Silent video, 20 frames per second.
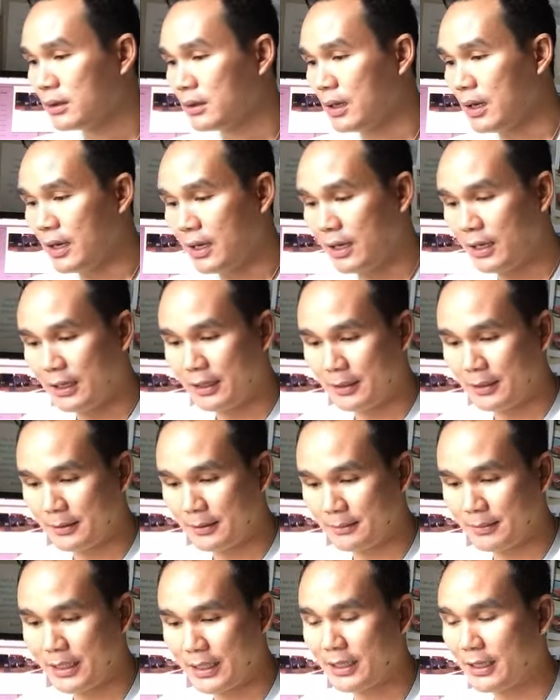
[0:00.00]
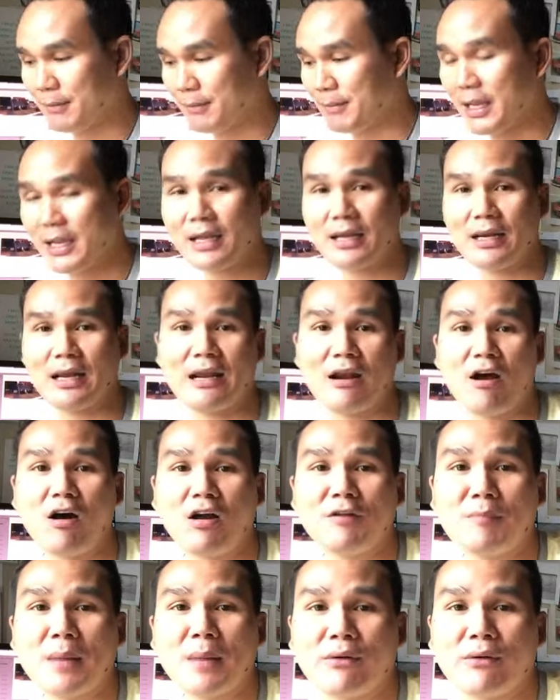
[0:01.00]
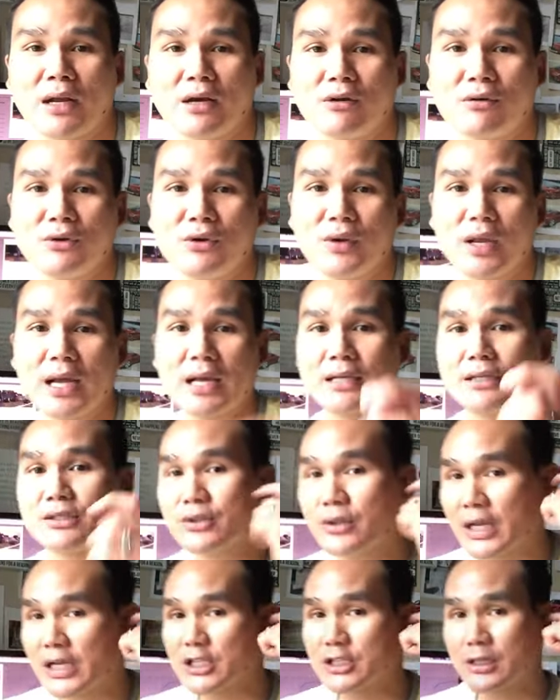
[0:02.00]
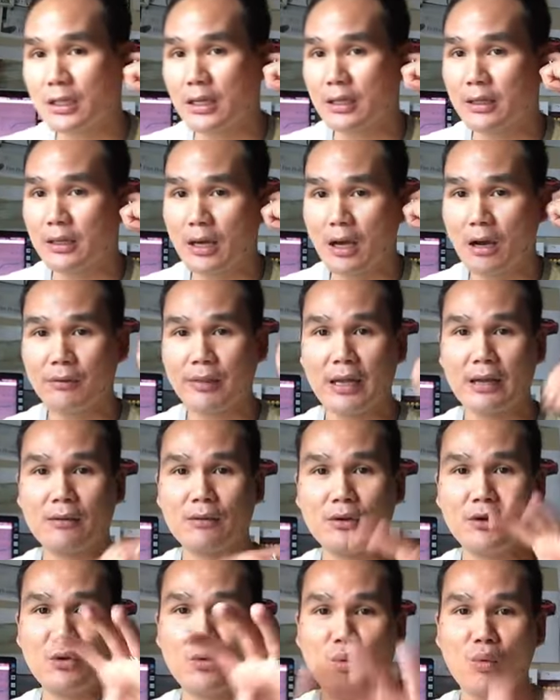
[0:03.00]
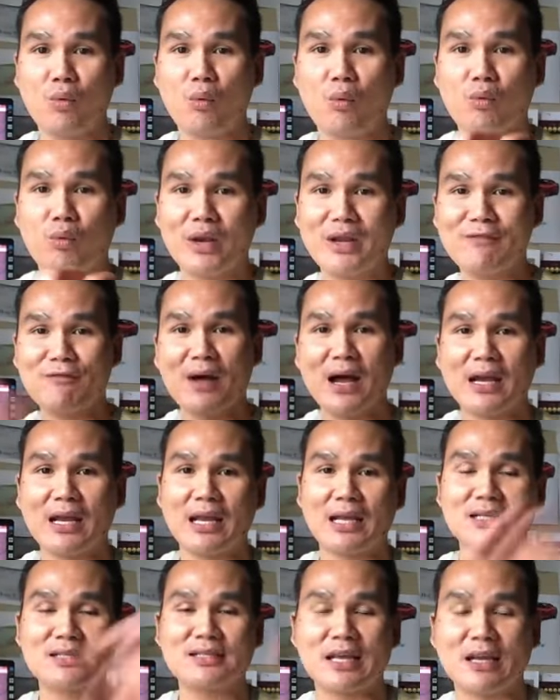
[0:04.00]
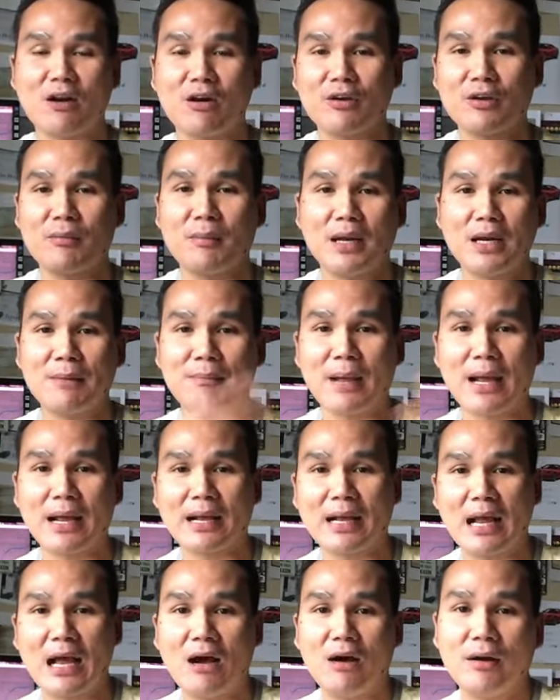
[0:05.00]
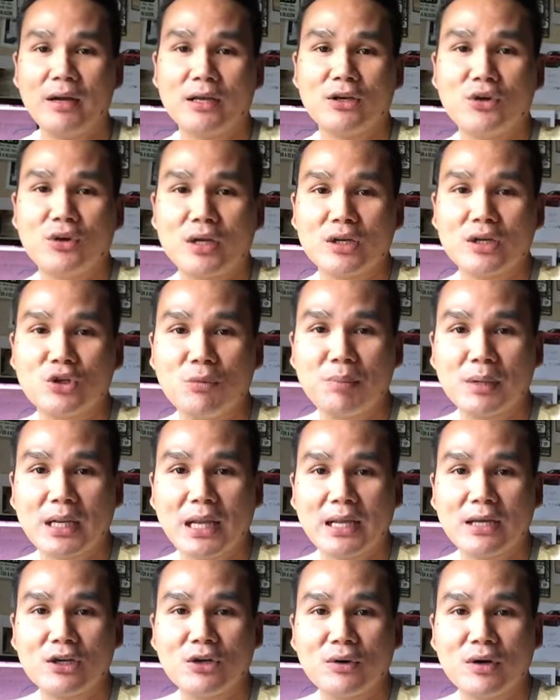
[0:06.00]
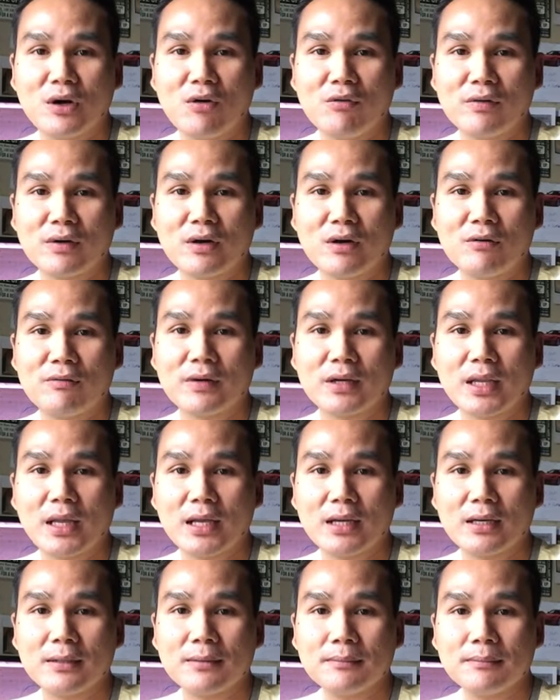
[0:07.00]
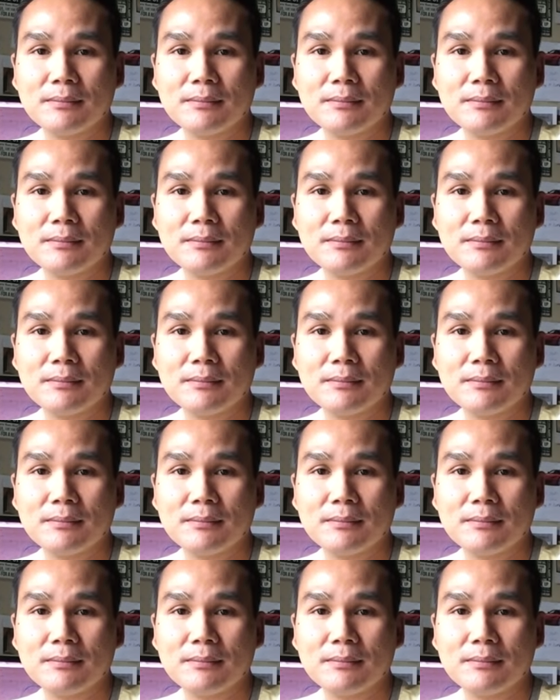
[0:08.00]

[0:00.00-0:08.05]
Man, and all of my rental, you guys know that you refinance, get all your money back out, and you can duplicate and do it over and over again.